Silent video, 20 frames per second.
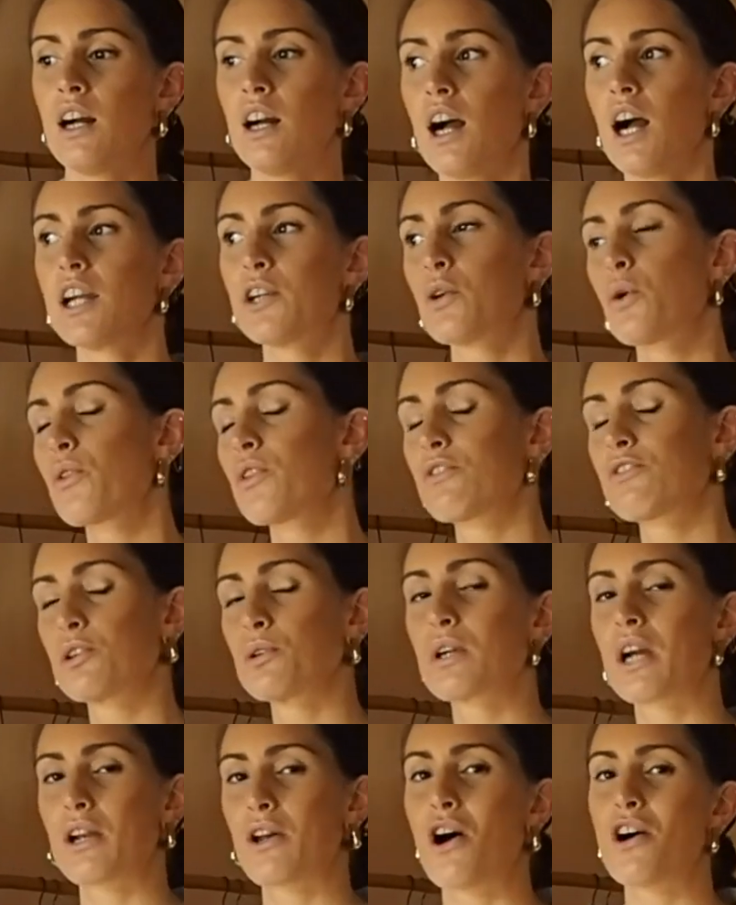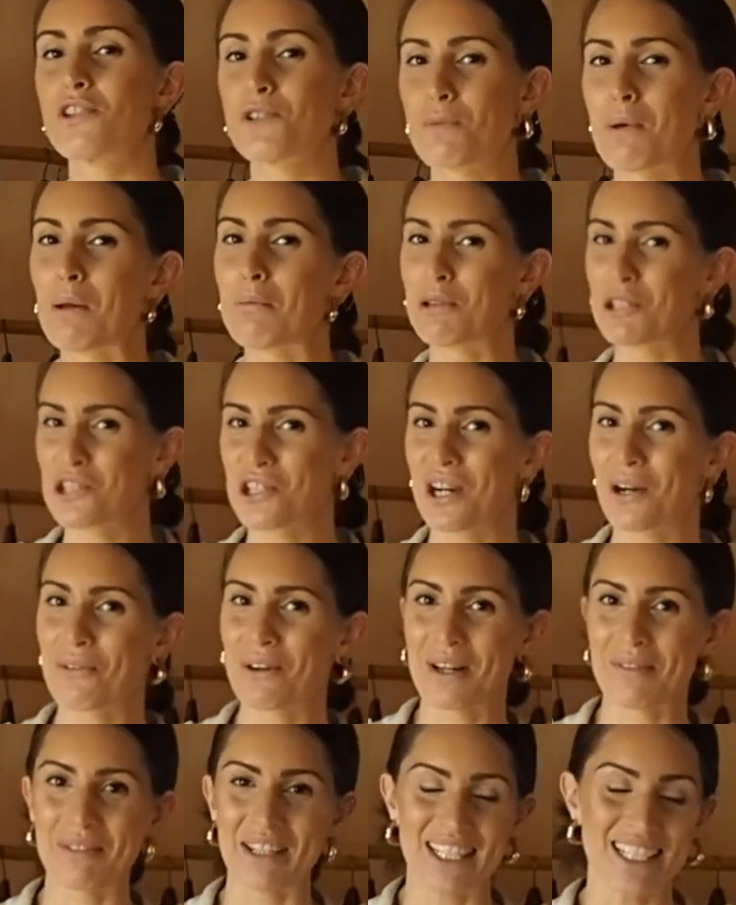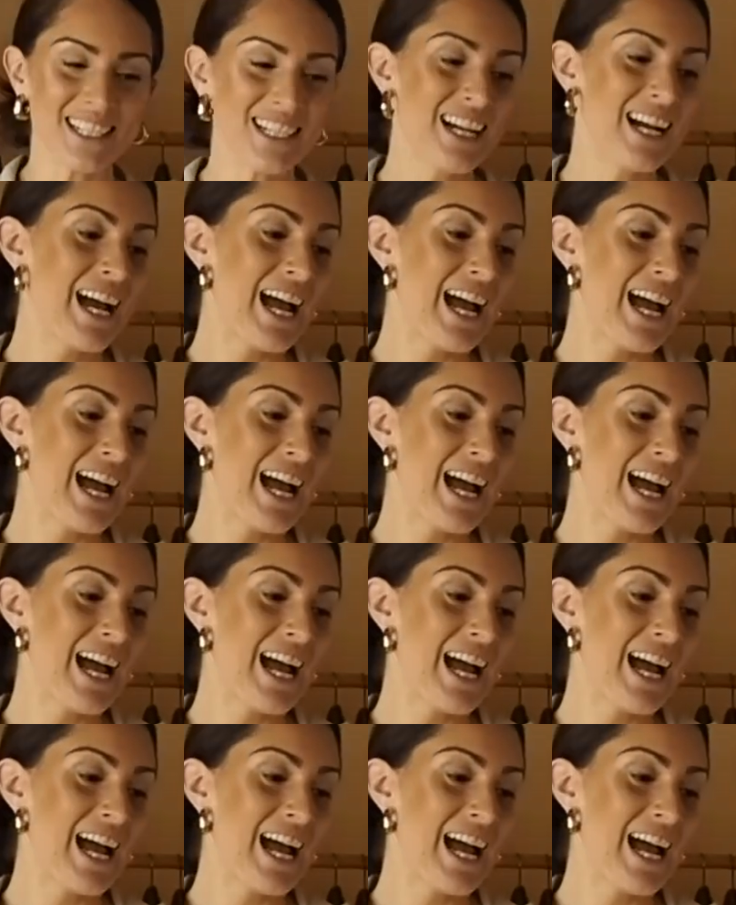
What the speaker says: I know the view cannot smell, but you get what I mean.